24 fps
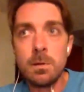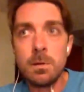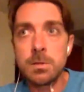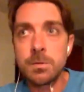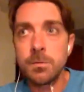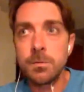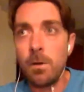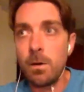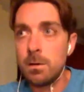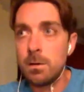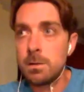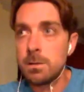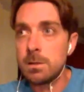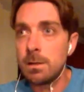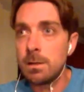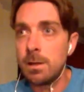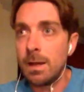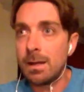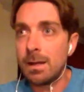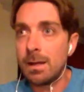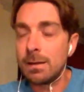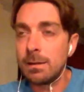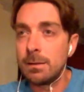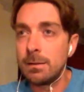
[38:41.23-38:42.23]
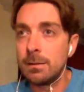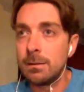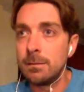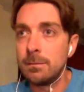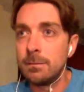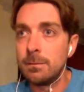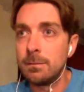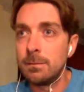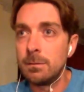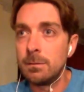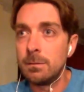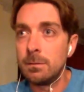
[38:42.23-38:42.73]
As far as like
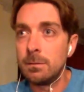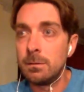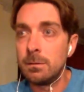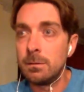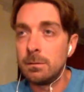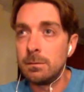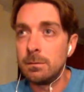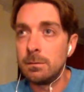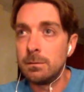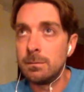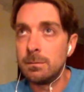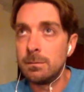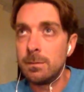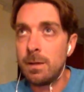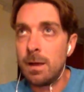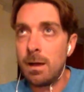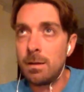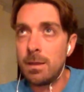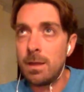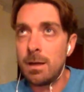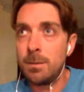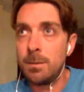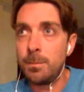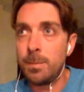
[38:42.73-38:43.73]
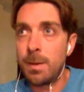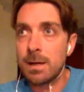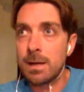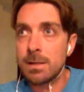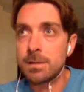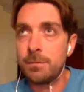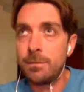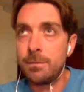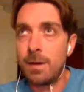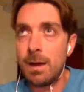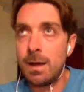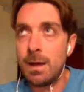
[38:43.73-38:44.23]
how that
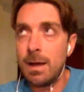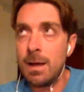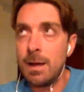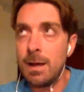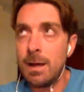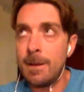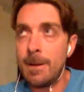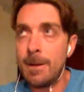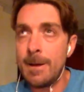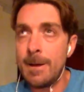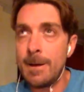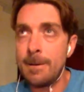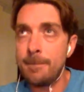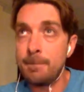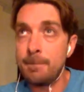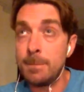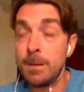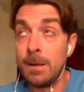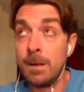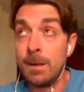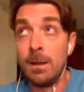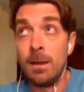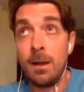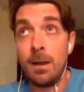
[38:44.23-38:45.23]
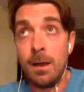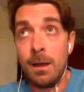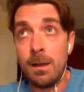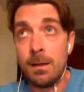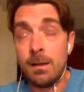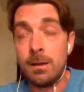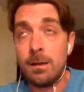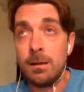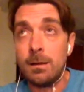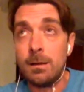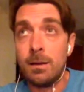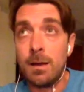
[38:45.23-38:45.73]
impacts FI, I
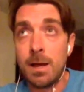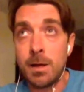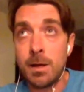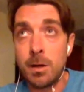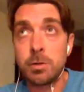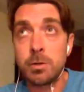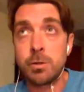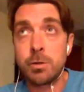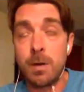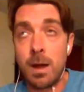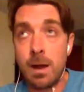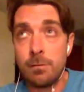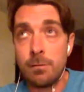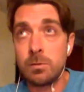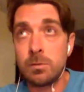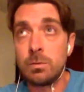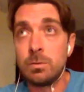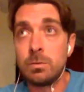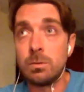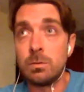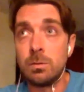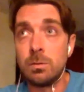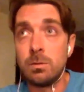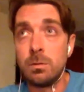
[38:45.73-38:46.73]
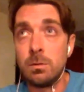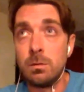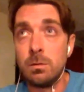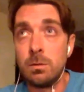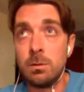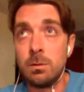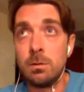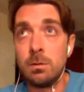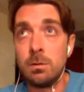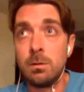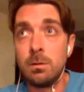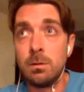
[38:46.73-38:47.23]
know travel
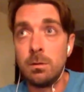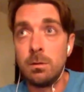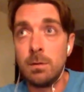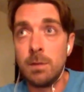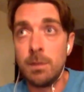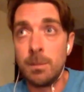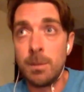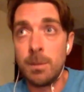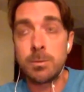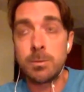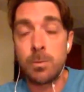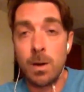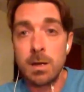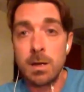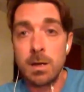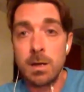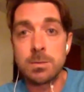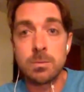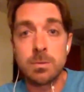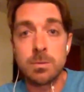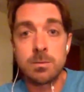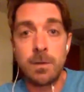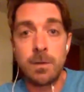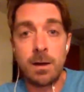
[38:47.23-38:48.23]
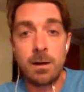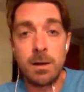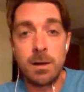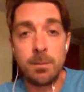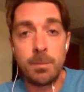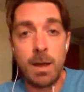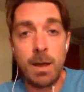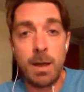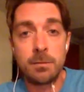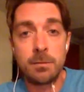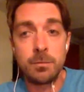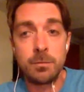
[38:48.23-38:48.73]
in my 20s was very
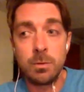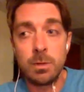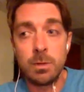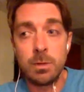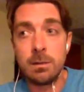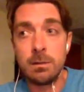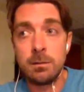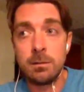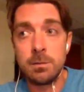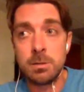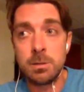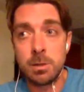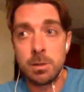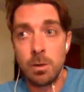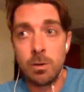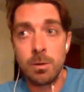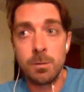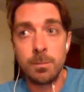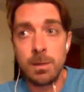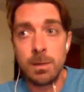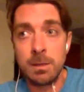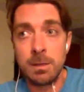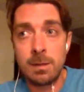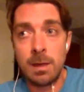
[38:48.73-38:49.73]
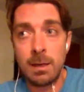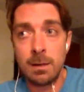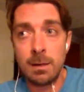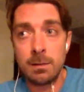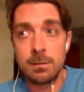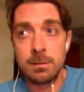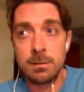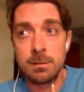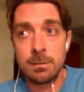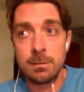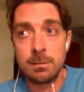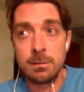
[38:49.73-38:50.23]
impactful in showing me that,
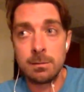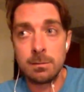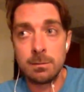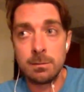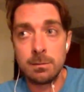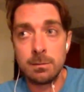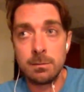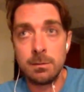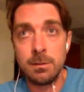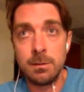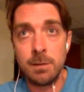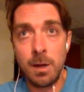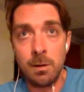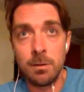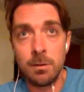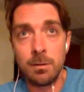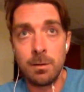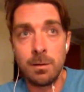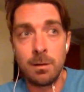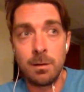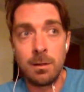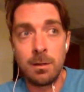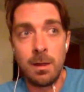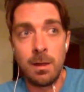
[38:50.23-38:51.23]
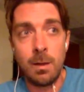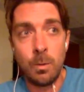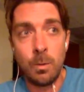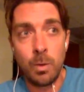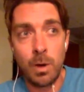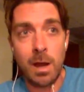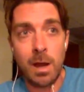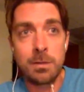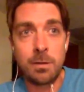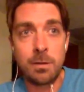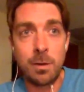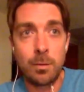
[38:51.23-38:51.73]
you know,
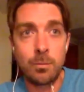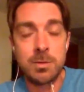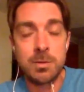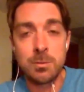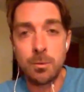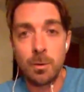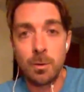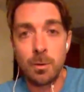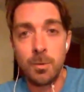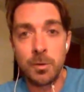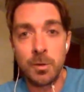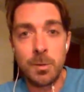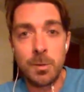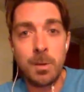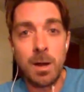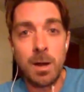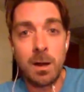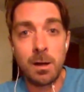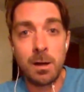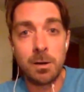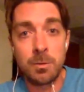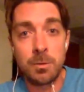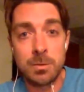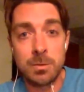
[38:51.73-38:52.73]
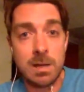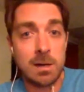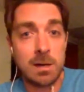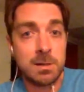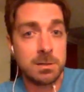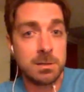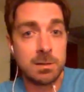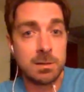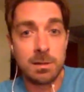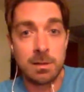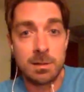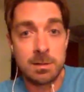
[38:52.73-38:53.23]
what I thought was normal in America was
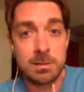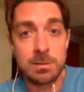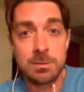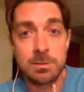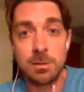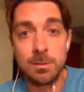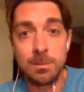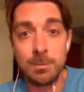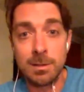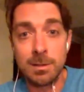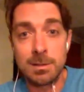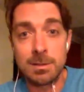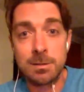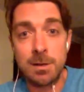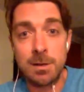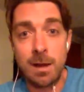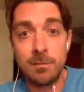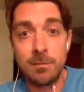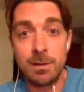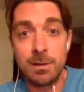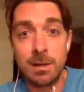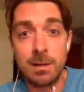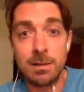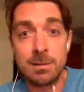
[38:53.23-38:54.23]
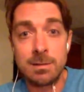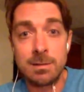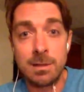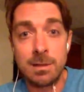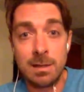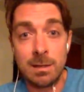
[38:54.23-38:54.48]
actually extremely extravagant.